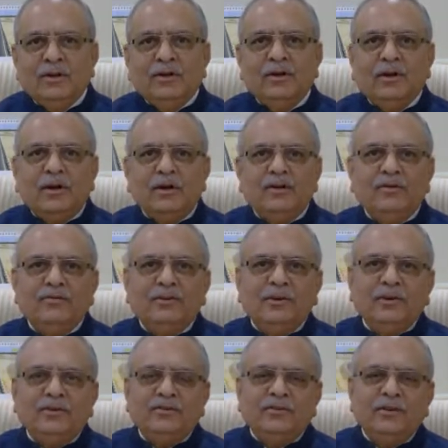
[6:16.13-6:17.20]
kind of
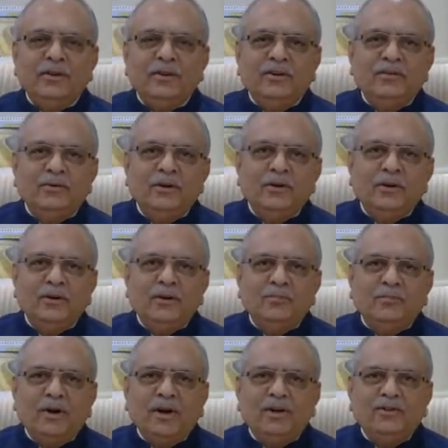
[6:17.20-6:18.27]
industrial
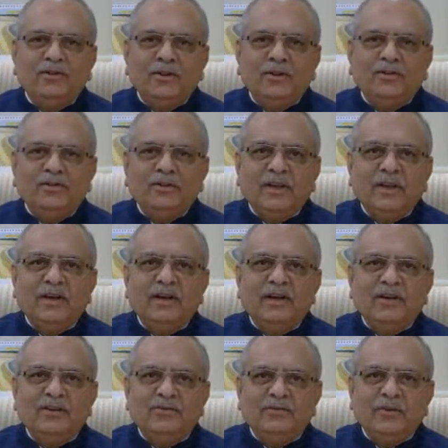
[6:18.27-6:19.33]
plants and scale
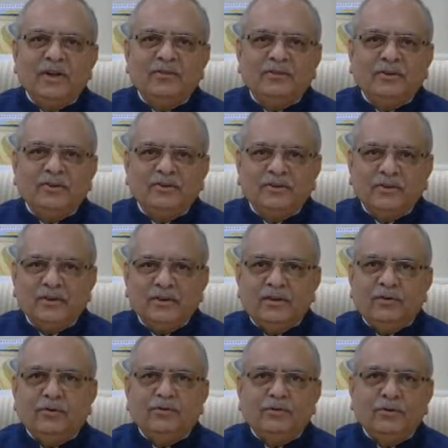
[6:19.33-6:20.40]
and infrastructure, and
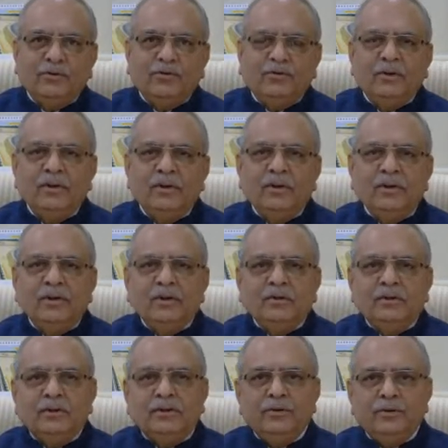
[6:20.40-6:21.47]
of course,
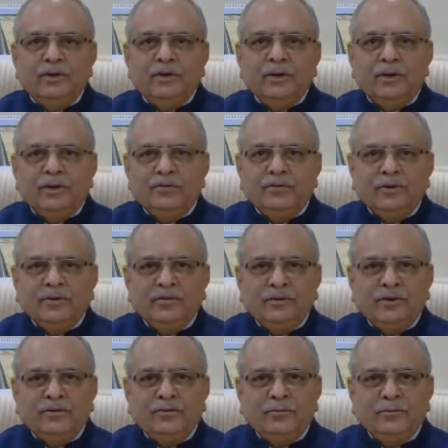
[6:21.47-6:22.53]
the nuclear defense
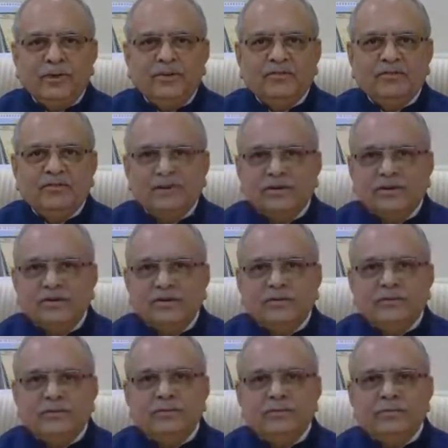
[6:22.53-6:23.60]
and space
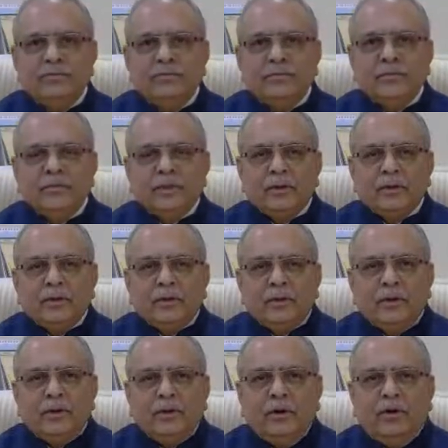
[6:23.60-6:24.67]
sectors.
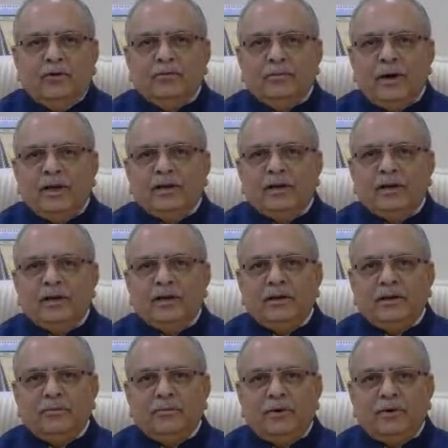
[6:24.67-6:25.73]
Of my career,
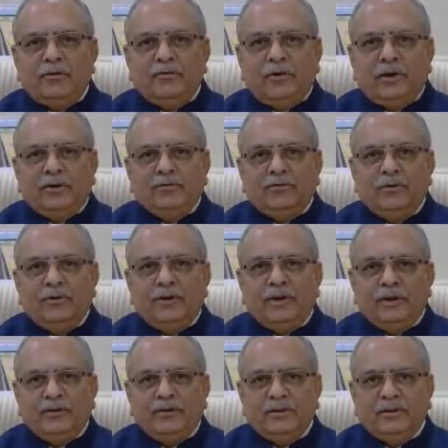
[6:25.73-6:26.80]
about 44
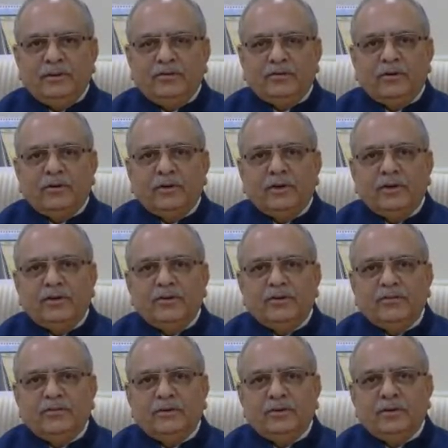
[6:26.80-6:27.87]
years in this
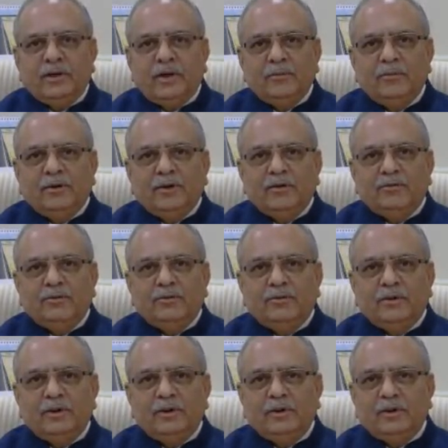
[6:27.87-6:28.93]
organization, I've been
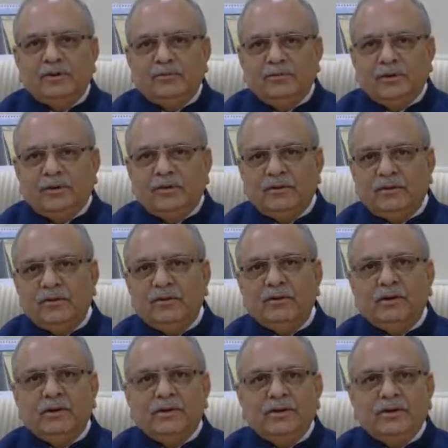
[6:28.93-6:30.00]
associated with
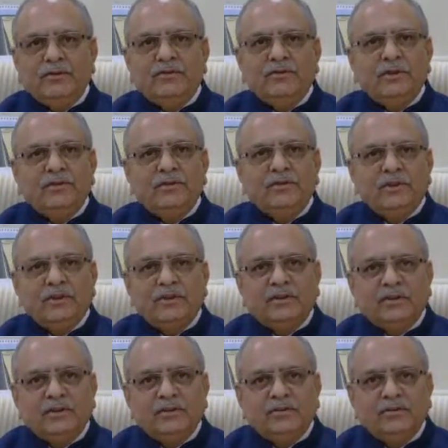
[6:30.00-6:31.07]
these three
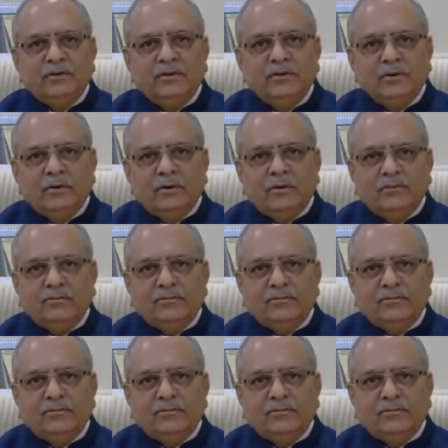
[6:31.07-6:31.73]
sectors of